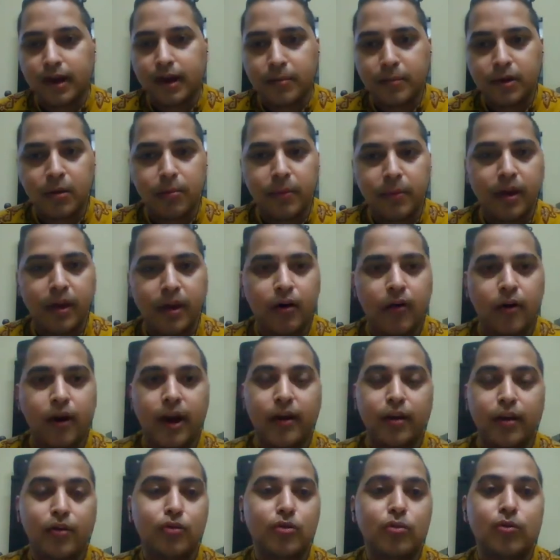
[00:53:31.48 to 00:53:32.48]
So even if
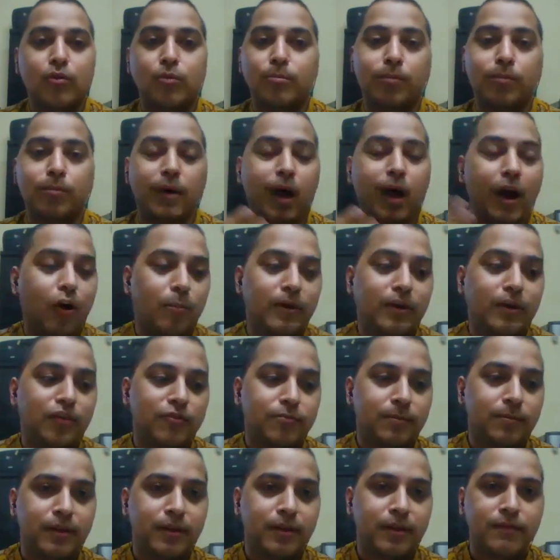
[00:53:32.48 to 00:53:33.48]
I'm coming out, I don't
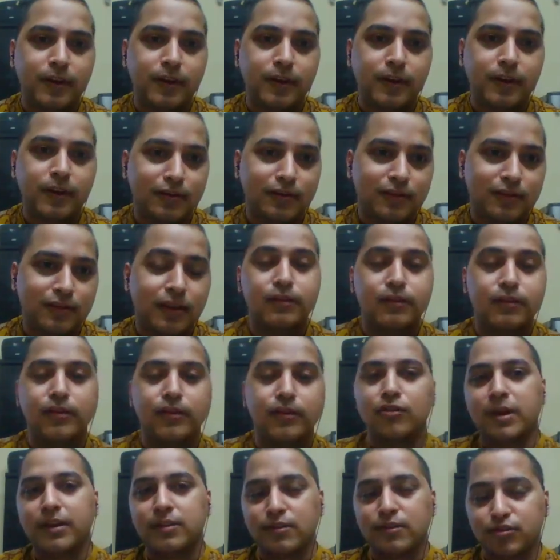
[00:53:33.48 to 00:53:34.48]
know how many of my
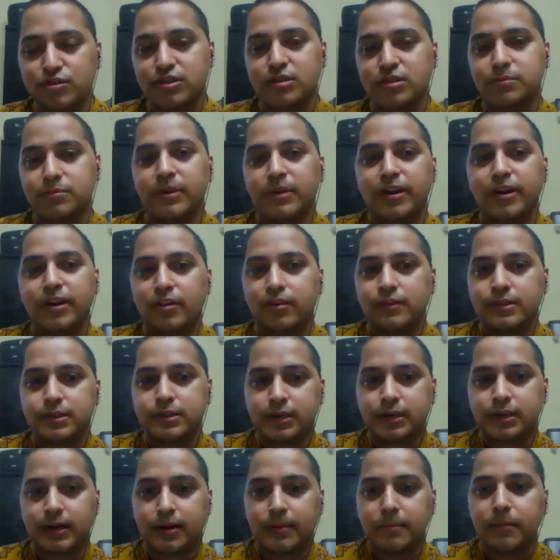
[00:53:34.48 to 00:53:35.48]
friends, even on my
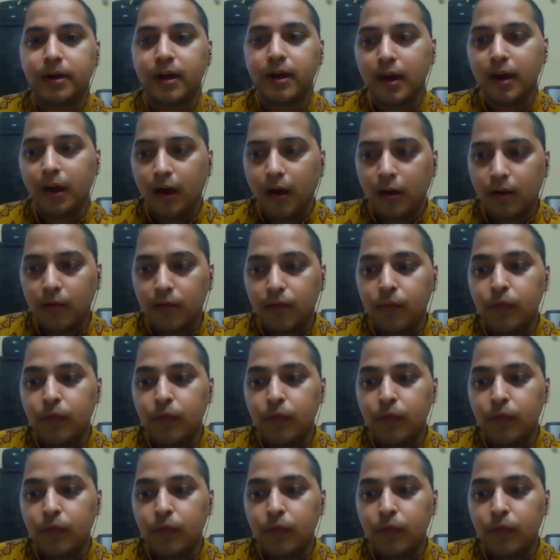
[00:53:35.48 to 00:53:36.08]
social media Instagram,